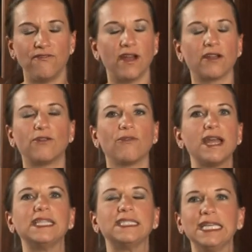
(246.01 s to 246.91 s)
a
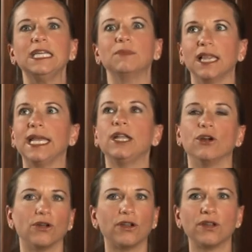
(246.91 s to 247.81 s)
great team
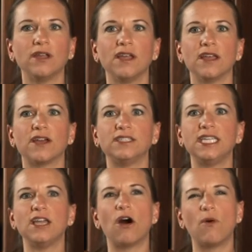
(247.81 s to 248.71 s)
leader because
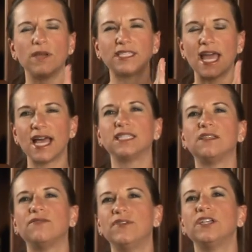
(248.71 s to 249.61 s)
he always has
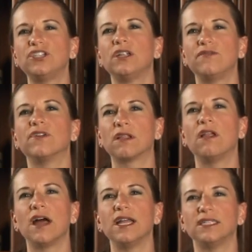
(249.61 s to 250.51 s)
the vision of the
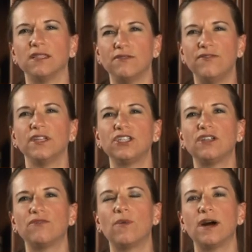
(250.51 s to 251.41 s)
client and the vision
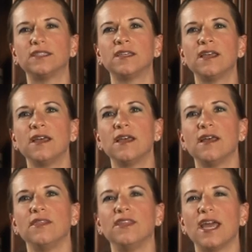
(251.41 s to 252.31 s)
of what
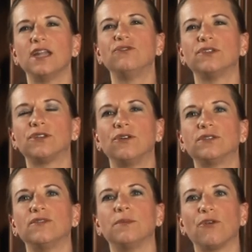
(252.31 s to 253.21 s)
the end
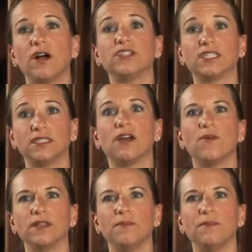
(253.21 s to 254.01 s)
result of the project is going to